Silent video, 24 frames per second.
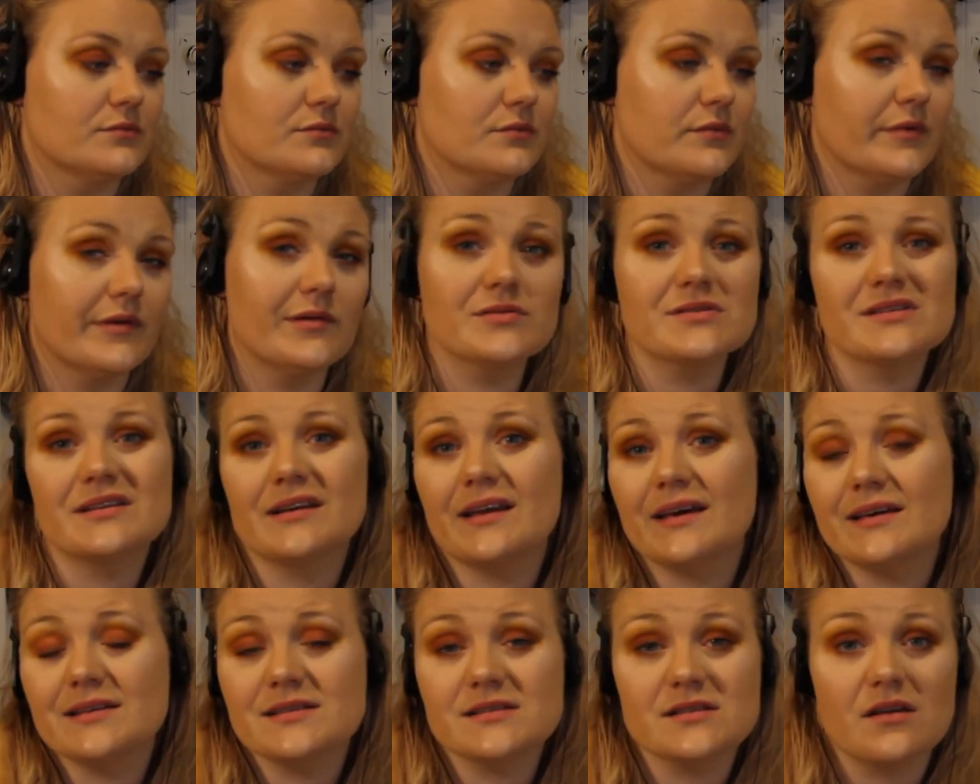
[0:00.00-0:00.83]
It was a
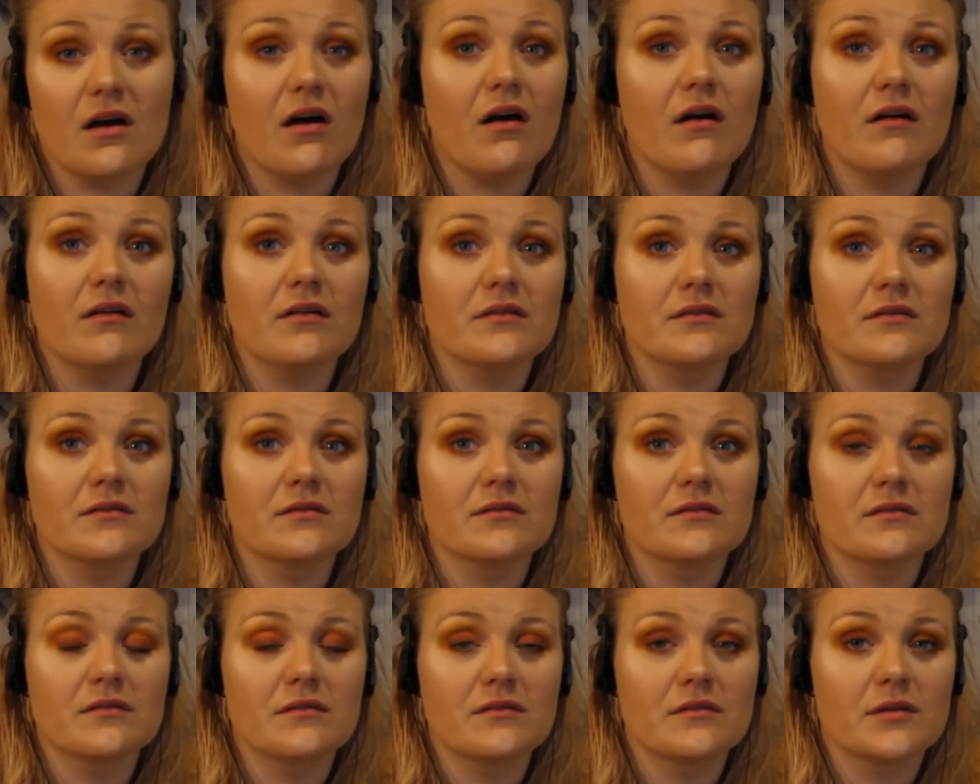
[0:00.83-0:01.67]
nice song.
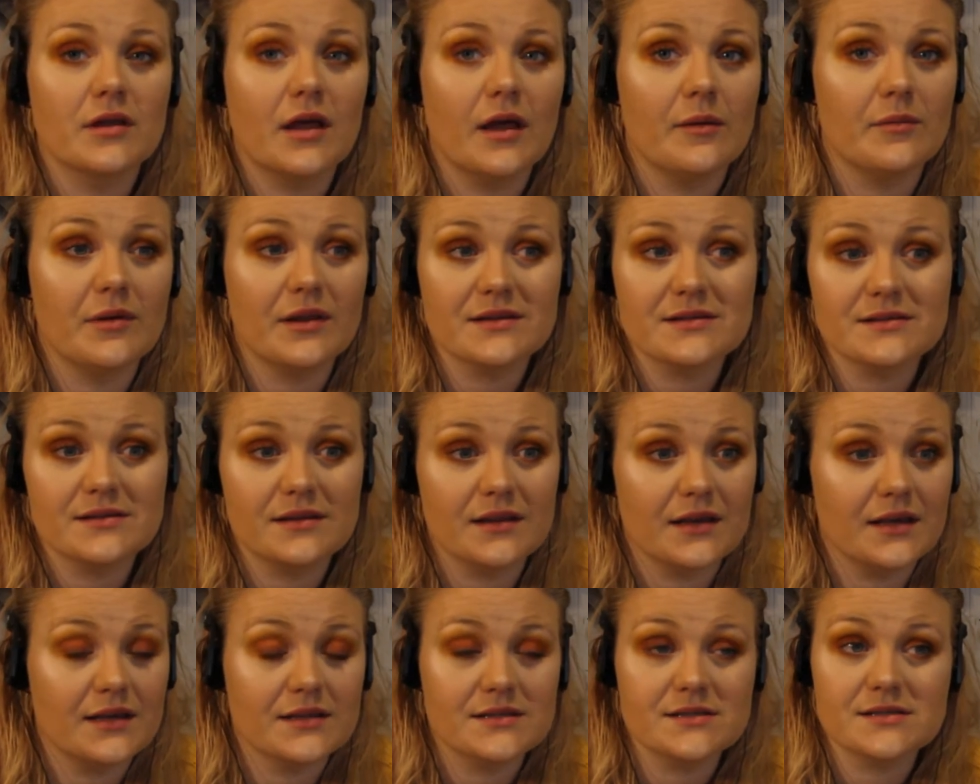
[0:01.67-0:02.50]

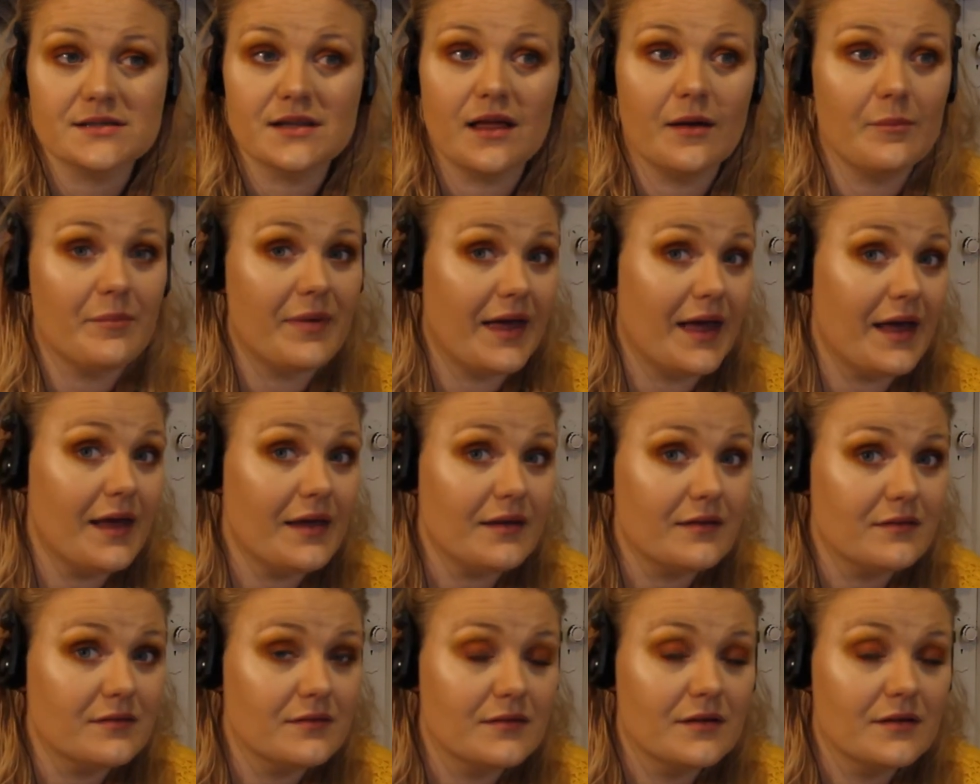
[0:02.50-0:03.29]
It's not bad,